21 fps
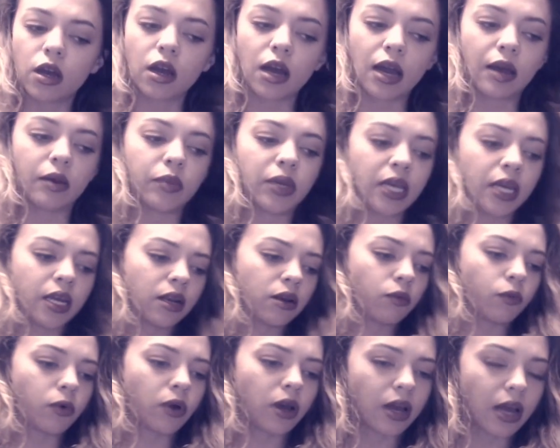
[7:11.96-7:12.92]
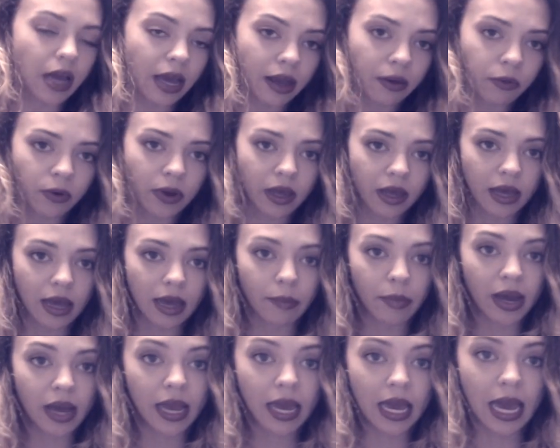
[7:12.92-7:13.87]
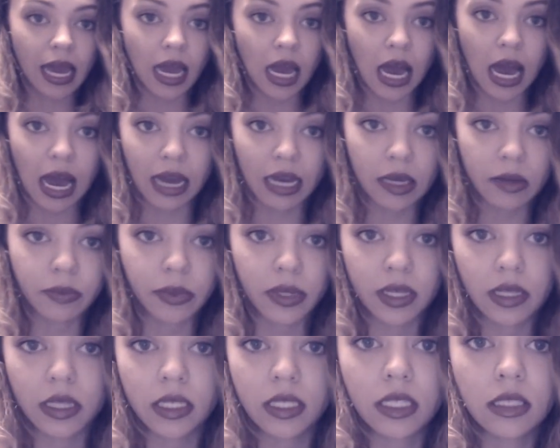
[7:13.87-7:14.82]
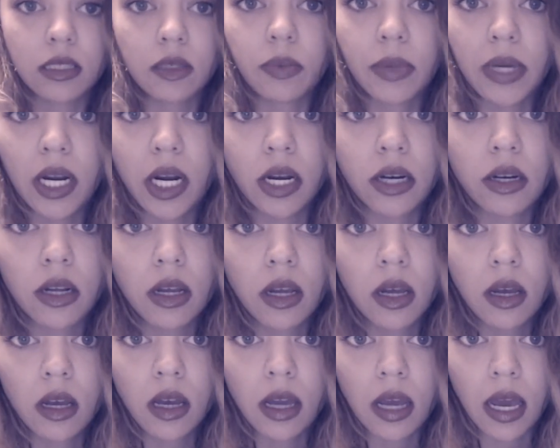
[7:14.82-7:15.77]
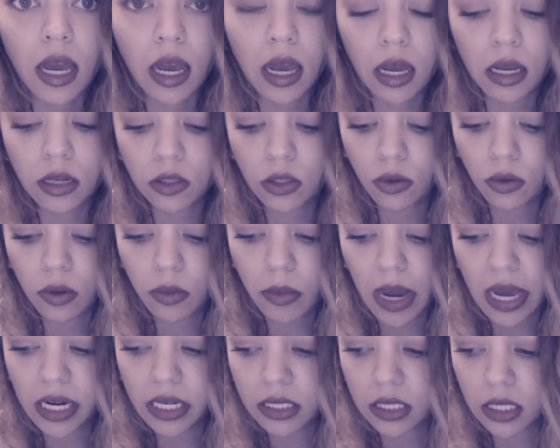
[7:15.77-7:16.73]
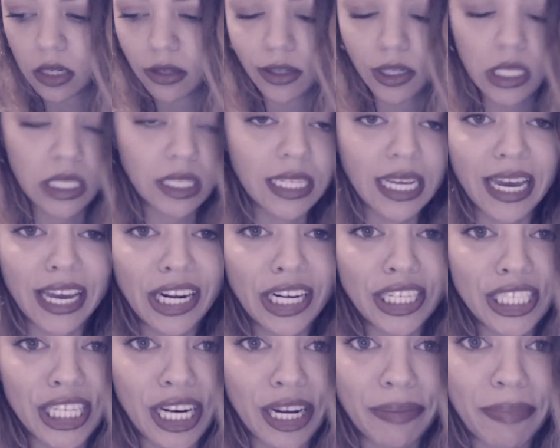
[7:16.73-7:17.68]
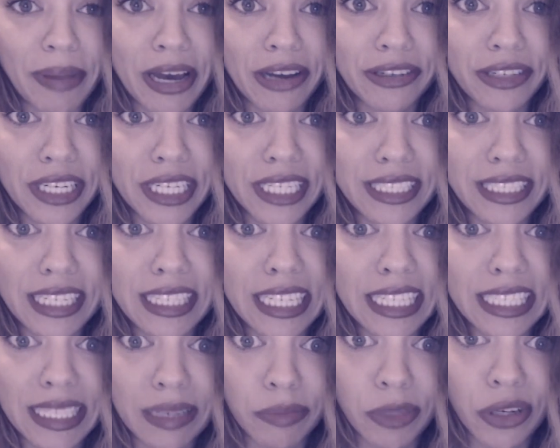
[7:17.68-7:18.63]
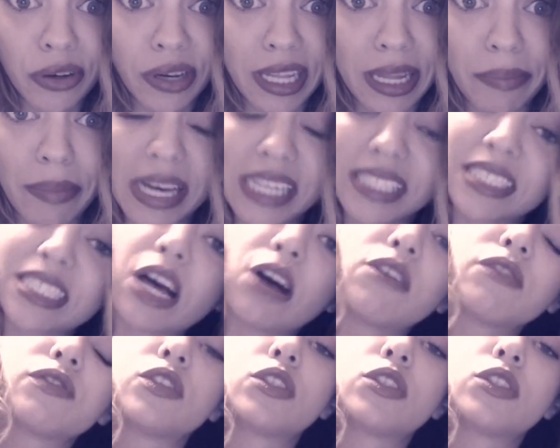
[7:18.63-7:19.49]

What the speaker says: I mean, what? I went MIA. I completely disappeared. And who am I to tell you to set energetic boundaries unless I'm doing them myself?